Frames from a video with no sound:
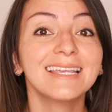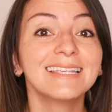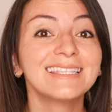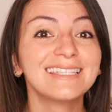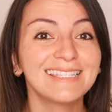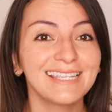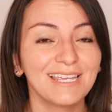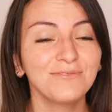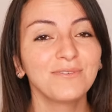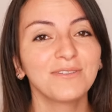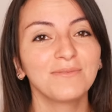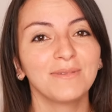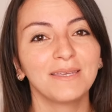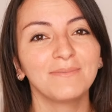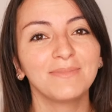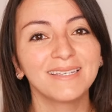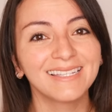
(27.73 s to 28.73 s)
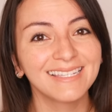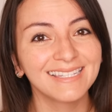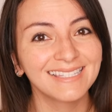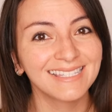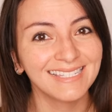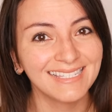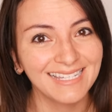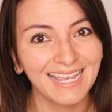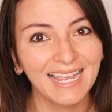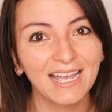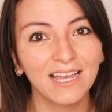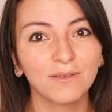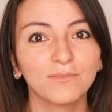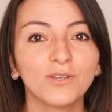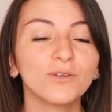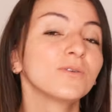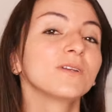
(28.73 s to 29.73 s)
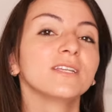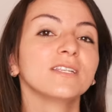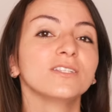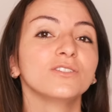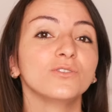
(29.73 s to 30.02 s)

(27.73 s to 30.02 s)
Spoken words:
Stay with me because today I'm going